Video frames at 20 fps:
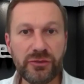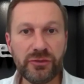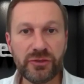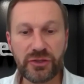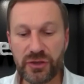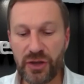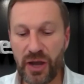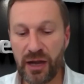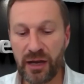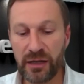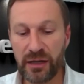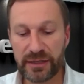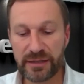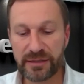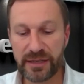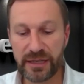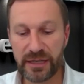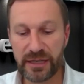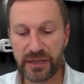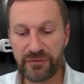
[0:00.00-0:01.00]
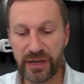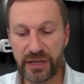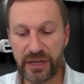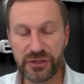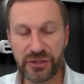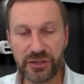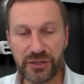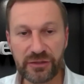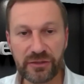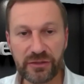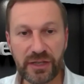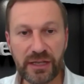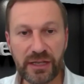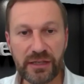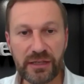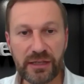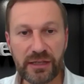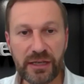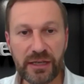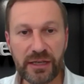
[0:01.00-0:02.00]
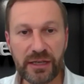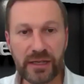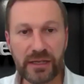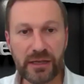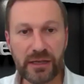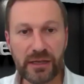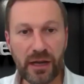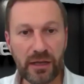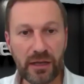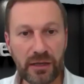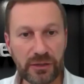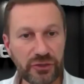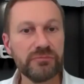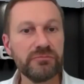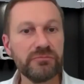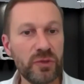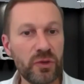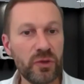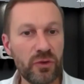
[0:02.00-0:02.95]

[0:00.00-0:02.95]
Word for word: to harness innovation in in large